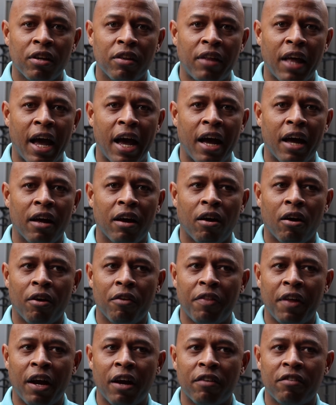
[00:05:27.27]
that are
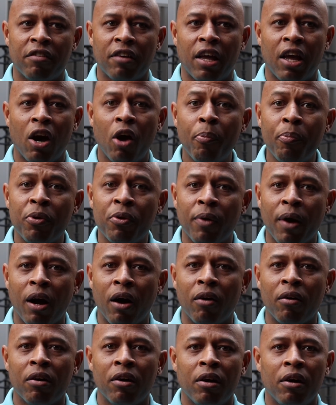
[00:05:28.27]
there to help you
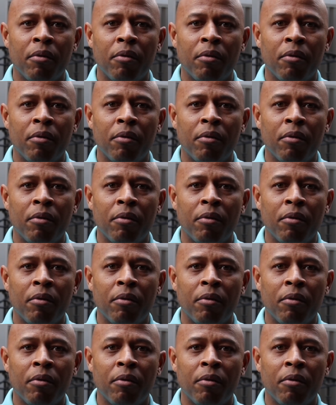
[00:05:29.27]
out,